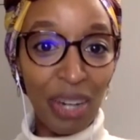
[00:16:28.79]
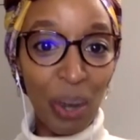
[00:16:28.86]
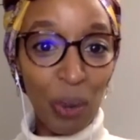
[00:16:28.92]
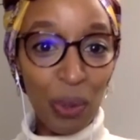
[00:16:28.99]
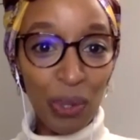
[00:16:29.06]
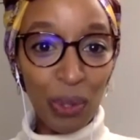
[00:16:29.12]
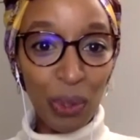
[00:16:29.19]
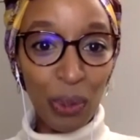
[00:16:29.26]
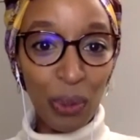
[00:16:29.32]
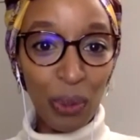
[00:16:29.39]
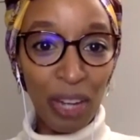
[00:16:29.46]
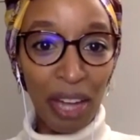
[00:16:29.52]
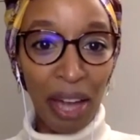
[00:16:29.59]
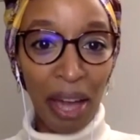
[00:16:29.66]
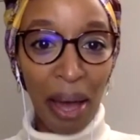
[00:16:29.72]
they can
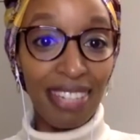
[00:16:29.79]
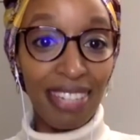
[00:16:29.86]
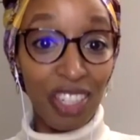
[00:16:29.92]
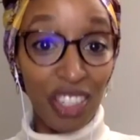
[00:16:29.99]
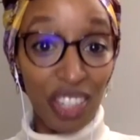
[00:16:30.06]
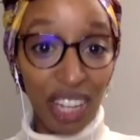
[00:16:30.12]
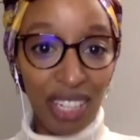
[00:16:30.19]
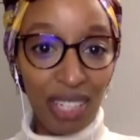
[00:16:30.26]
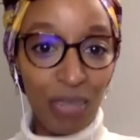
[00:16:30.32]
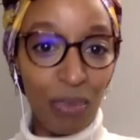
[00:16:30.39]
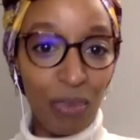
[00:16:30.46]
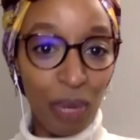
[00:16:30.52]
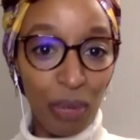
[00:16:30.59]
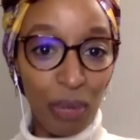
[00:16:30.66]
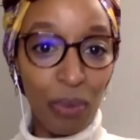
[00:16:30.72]
also suggest
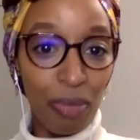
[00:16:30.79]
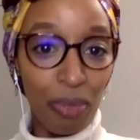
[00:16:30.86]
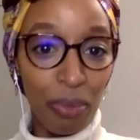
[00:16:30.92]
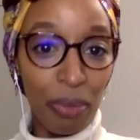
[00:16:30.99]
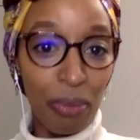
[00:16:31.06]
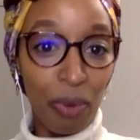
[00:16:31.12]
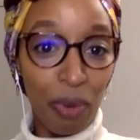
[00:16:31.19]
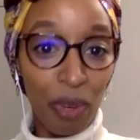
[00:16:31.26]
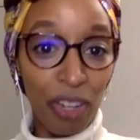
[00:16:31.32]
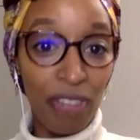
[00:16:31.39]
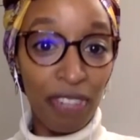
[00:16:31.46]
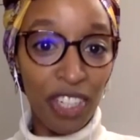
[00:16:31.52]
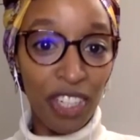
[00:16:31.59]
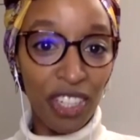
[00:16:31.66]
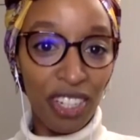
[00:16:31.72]
what would be more
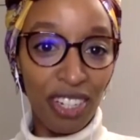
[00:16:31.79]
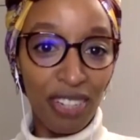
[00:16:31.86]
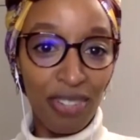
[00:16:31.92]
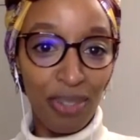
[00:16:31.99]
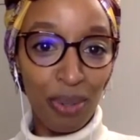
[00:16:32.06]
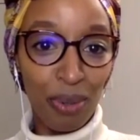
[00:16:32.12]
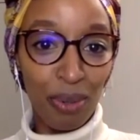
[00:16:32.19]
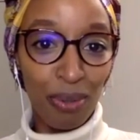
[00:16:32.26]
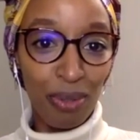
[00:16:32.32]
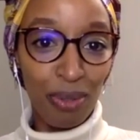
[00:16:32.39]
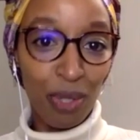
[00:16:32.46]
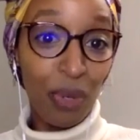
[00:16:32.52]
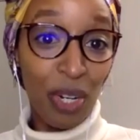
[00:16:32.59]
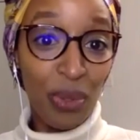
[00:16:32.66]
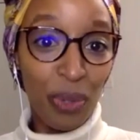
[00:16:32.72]
efficient to
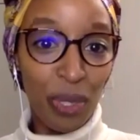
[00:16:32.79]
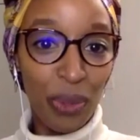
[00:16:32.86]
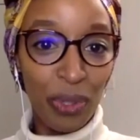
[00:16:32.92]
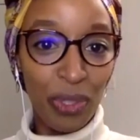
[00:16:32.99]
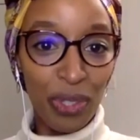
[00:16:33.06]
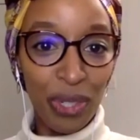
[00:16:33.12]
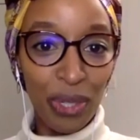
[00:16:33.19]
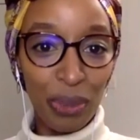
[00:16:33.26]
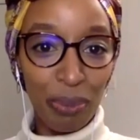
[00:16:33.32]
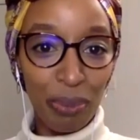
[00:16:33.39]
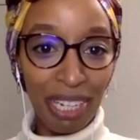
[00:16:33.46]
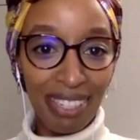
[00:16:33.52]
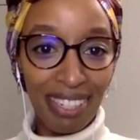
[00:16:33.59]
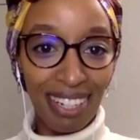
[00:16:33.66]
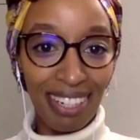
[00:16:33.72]
reach what you want to do,
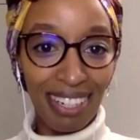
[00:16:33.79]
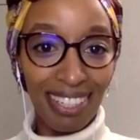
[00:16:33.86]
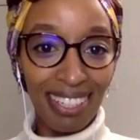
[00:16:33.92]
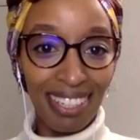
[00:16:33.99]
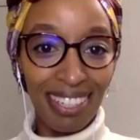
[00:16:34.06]
basically.